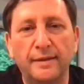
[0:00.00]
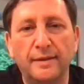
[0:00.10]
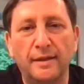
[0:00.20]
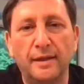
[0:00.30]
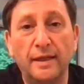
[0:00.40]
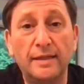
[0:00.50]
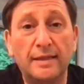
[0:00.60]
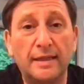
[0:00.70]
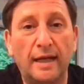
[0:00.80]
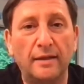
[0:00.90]
and
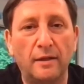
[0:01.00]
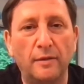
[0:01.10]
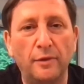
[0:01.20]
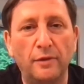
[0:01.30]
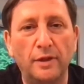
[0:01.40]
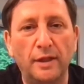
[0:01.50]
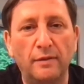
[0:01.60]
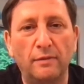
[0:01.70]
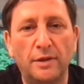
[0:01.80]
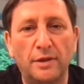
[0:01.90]
inside our
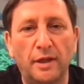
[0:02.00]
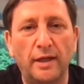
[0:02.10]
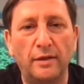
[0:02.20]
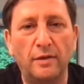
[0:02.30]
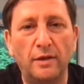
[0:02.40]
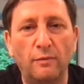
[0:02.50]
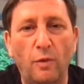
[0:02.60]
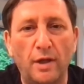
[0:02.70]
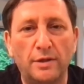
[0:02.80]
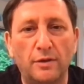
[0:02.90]
community, which again, you
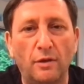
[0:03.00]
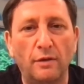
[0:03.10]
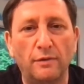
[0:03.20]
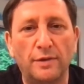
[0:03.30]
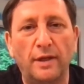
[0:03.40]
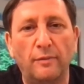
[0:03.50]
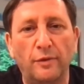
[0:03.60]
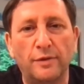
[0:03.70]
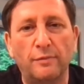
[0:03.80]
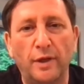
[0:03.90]
can watch all those
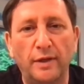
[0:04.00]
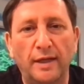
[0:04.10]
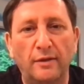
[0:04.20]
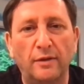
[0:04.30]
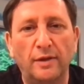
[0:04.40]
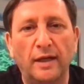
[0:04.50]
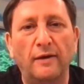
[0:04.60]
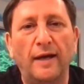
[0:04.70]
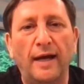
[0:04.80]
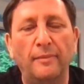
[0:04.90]
numbers by
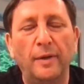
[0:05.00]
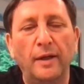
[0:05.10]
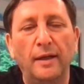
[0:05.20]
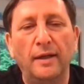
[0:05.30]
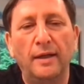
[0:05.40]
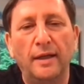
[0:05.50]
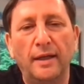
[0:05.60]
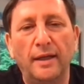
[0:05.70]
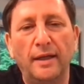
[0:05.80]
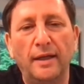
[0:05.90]
downloading our app,
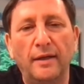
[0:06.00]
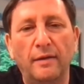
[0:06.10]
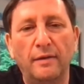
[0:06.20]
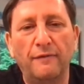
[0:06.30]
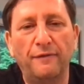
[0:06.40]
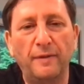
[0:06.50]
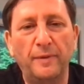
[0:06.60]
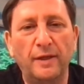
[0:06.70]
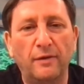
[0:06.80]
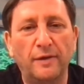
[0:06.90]
the
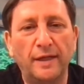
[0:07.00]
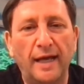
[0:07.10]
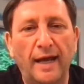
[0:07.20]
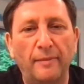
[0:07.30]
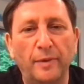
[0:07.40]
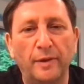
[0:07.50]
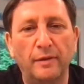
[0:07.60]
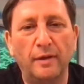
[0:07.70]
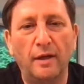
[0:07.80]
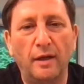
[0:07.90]
flippening already
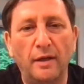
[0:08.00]
happened.